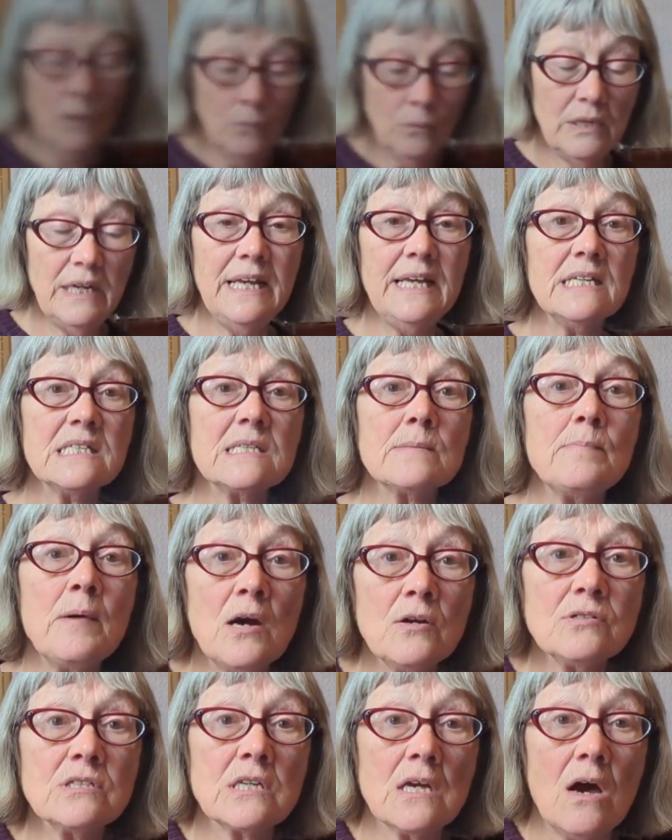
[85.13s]
Well, here's the
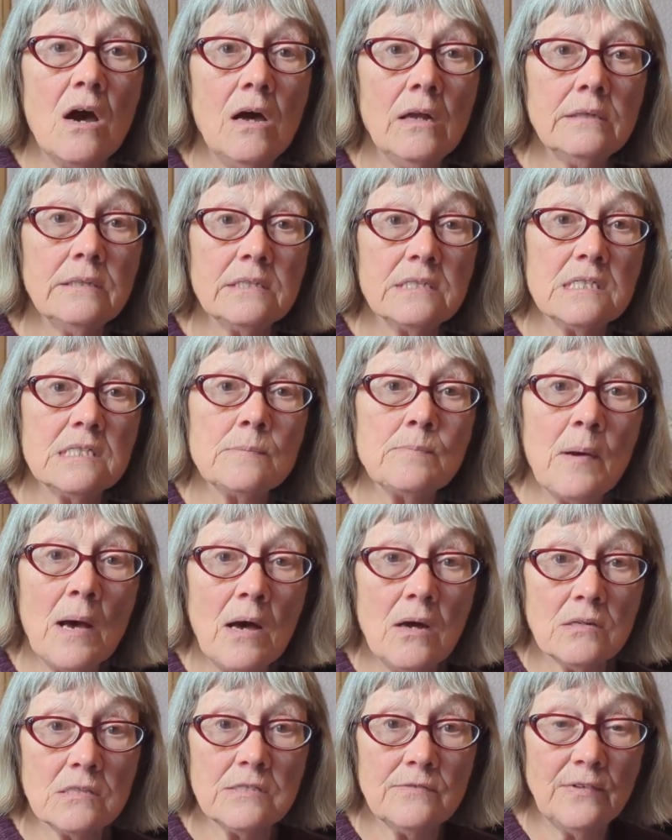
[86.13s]
postcard that is
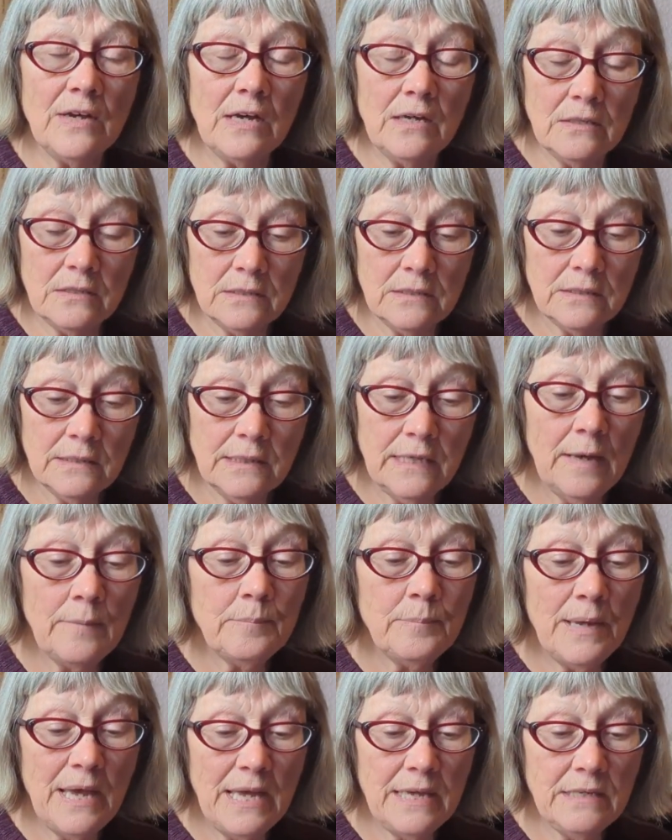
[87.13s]
part of our
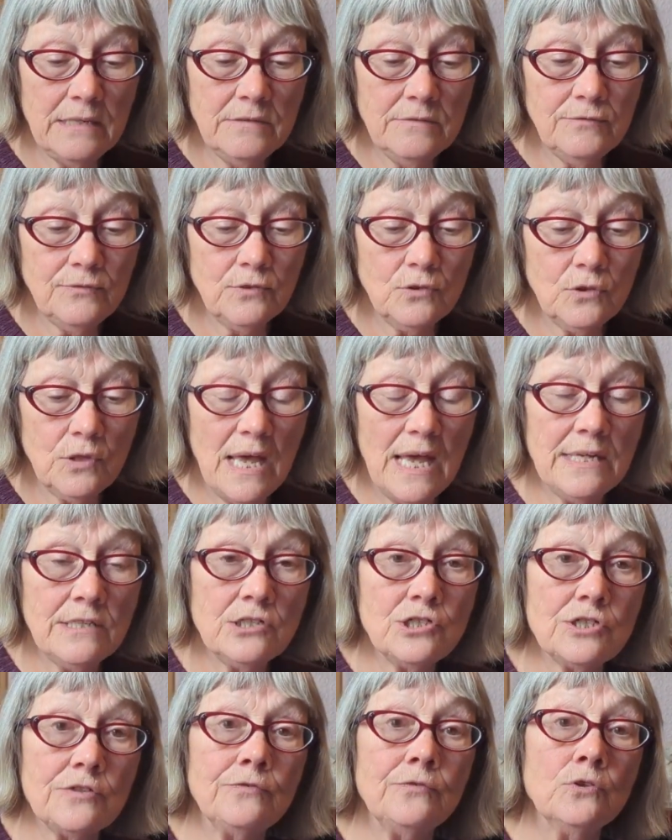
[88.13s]
campaign for
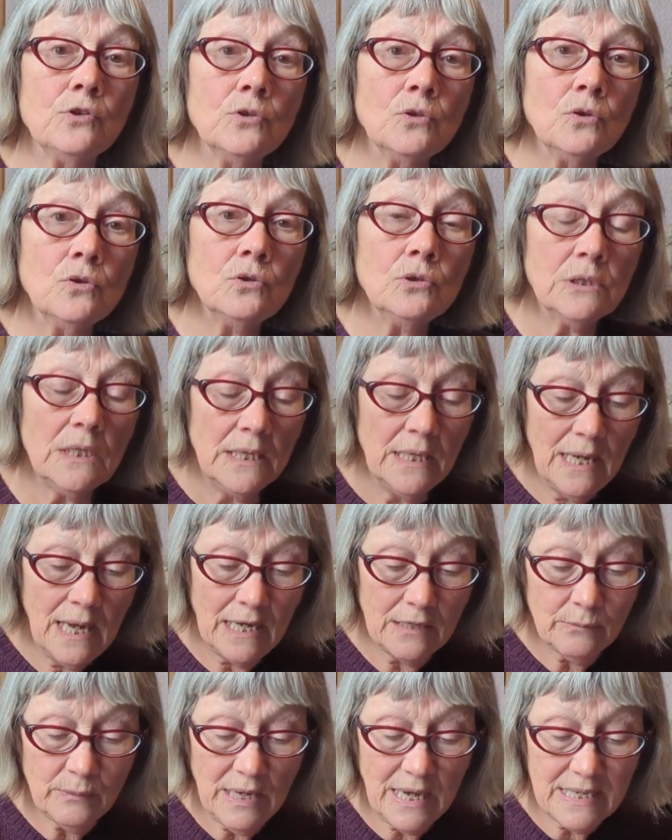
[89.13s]
Energy for All,
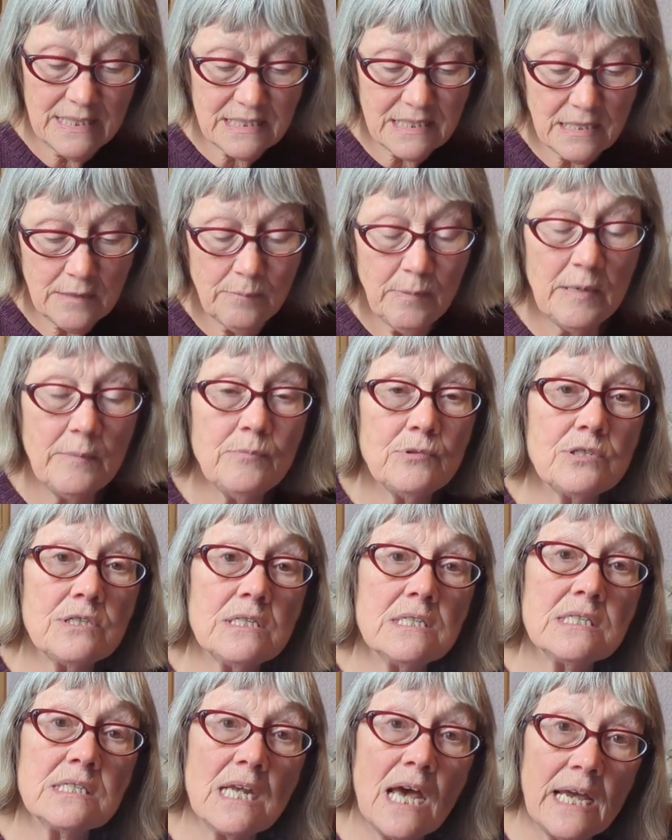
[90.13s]
and we're asking people
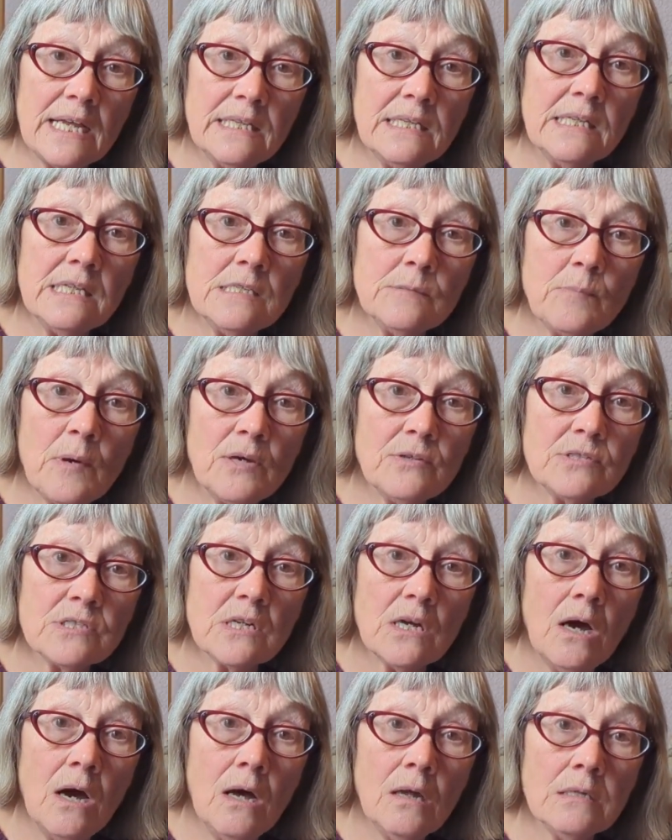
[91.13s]
to sign these
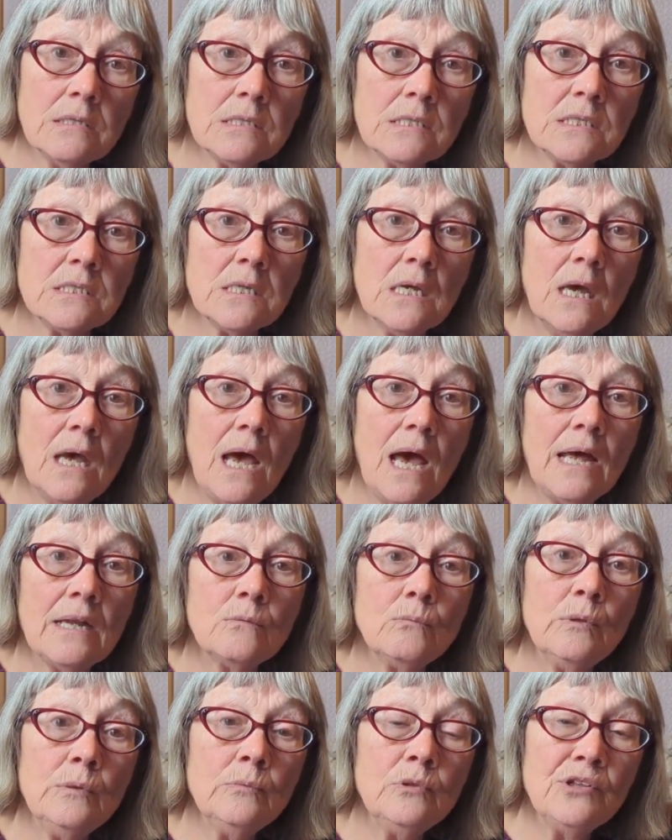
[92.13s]
postcards,
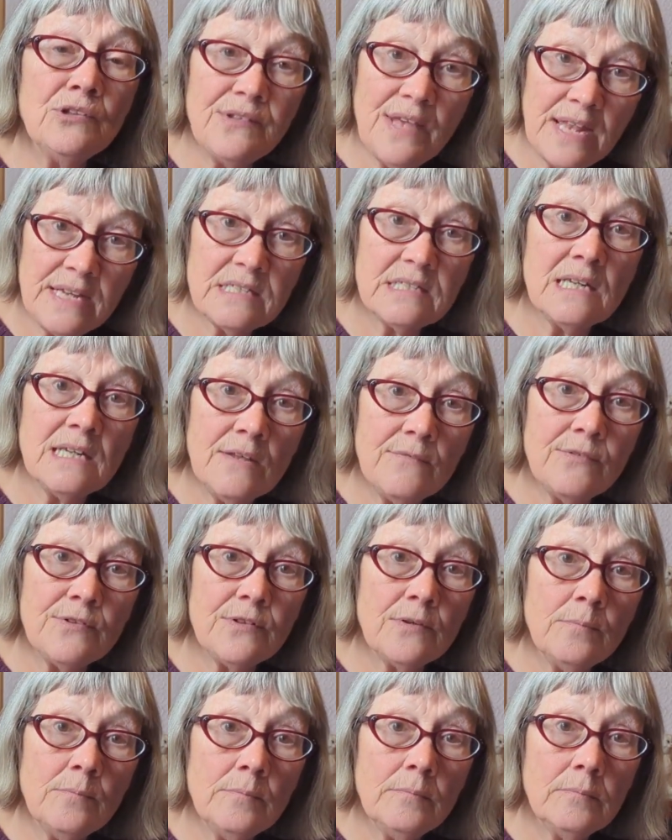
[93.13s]
and we will then deliver
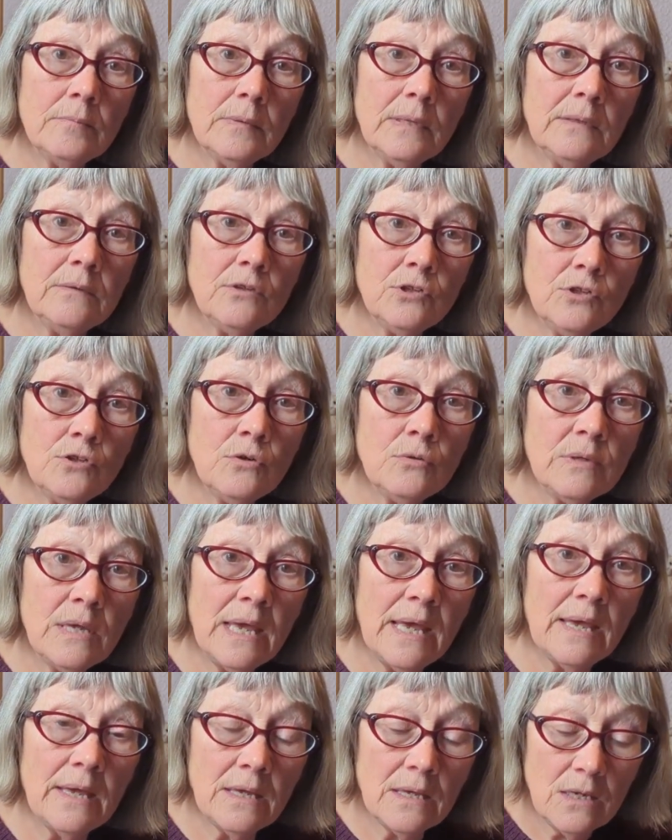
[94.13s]
them in the new
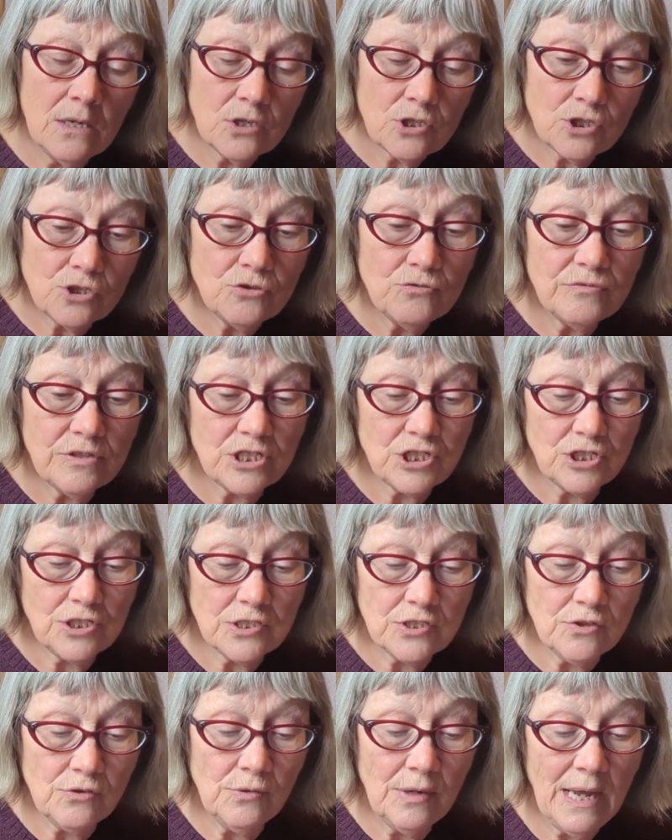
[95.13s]
year to Rishi
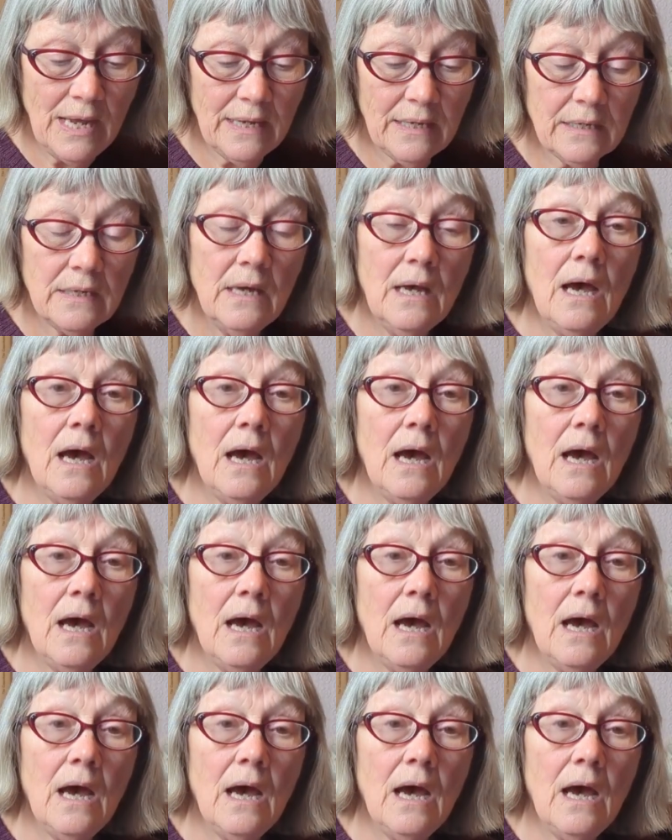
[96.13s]
Sunak,